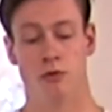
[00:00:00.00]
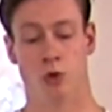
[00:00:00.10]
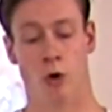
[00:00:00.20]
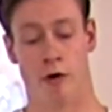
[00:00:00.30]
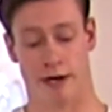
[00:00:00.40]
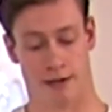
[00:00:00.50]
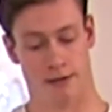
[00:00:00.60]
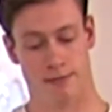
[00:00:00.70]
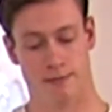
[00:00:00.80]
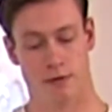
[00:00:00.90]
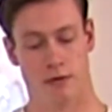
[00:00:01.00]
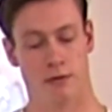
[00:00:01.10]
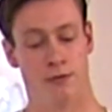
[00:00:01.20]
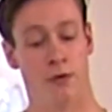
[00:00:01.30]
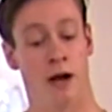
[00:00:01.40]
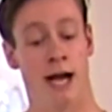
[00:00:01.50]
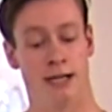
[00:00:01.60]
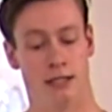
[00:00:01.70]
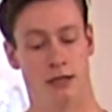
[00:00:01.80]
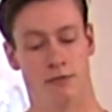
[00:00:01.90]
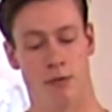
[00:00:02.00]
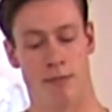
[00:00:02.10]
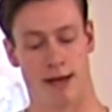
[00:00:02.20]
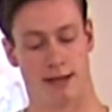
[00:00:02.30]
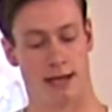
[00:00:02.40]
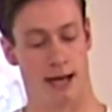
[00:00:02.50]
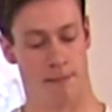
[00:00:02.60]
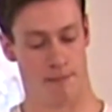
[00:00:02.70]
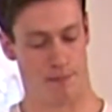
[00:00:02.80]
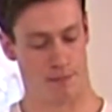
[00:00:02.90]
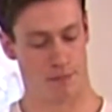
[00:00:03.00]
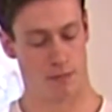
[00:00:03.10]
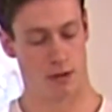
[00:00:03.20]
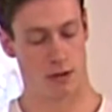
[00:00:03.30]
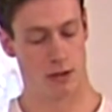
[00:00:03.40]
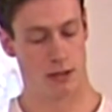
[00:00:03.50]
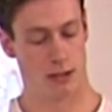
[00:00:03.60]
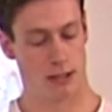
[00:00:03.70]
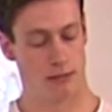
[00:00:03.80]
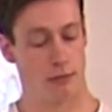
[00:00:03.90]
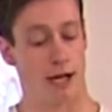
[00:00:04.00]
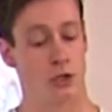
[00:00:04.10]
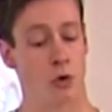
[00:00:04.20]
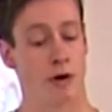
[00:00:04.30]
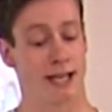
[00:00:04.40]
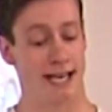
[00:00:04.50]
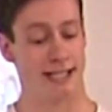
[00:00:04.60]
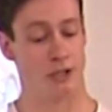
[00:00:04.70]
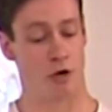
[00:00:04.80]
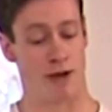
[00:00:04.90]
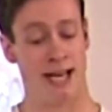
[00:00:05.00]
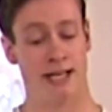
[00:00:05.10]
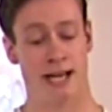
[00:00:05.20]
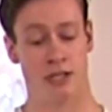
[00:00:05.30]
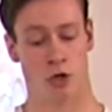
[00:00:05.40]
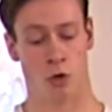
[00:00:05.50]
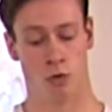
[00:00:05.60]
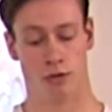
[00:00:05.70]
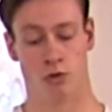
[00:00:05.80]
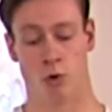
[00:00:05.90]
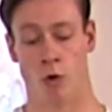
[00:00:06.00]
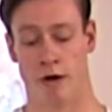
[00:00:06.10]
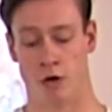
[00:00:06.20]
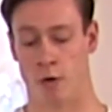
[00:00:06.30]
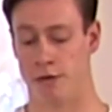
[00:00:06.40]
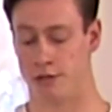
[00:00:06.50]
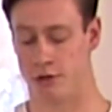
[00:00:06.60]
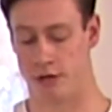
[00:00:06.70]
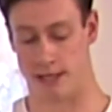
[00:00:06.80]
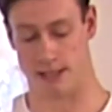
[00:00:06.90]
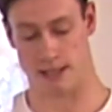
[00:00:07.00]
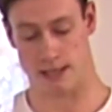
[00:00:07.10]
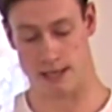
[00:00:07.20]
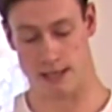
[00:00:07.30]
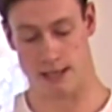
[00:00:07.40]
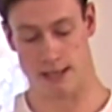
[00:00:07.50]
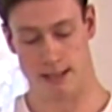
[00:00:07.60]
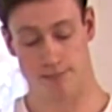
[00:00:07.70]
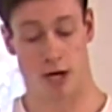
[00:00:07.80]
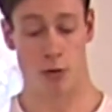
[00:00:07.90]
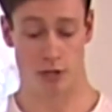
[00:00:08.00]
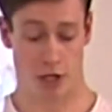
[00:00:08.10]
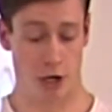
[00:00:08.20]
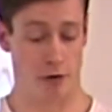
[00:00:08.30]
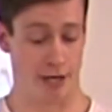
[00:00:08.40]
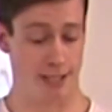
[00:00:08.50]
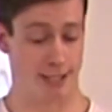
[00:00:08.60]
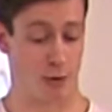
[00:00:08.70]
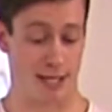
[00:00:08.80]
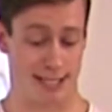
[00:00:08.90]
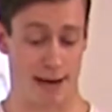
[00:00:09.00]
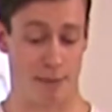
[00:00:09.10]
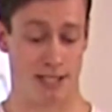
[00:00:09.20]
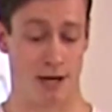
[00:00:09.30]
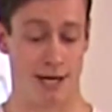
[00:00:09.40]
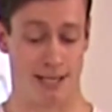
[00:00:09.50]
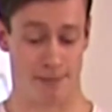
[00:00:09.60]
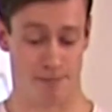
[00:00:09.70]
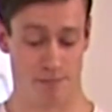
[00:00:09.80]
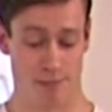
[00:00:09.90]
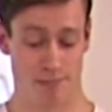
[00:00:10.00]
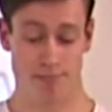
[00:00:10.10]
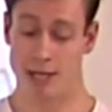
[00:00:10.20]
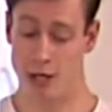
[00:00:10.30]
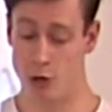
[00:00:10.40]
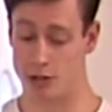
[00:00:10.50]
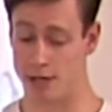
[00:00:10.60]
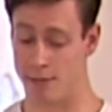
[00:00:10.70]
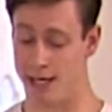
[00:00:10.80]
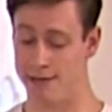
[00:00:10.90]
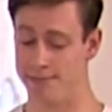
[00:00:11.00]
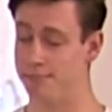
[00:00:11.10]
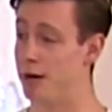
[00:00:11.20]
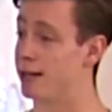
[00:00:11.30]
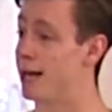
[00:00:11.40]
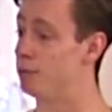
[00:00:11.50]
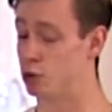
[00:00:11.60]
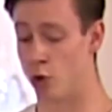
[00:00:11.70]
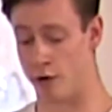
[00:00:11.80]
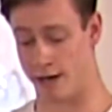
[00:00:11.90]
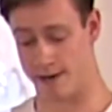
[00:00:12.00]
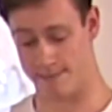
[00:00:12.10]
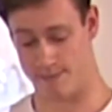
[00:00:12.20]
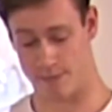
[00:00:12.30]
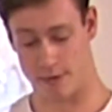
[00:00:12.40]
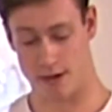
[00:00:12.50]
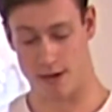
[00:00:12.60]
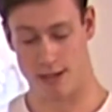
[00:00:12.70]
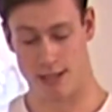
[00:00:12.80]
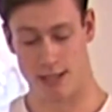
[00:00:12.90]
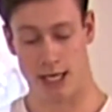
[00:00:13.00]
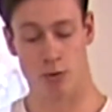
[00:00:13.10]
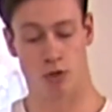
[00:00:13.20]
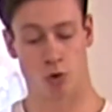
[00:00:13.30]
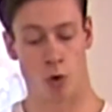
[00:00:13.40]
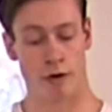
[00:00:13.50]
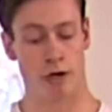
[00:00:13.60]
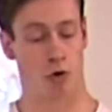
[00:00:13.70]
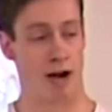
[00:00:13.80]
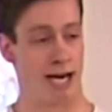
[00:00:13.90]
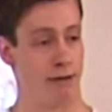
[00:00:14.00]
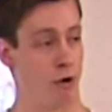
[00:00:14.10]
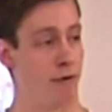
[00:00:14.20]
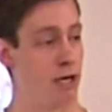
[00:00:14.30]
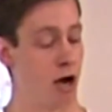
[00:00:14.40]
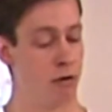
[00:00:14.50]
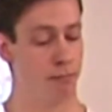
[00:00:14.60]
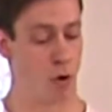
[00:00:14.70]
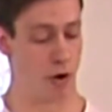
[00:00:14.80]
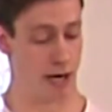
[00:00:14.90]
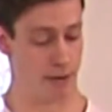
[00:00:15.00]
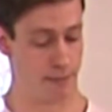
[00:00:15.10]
Drawing, Fuad from Bethlehem. I saw a kid of 8 years old drawing on the street. I was curious, so I sat beside him. He looked at me, but kept drawing. He was drawing a grave of a young boy.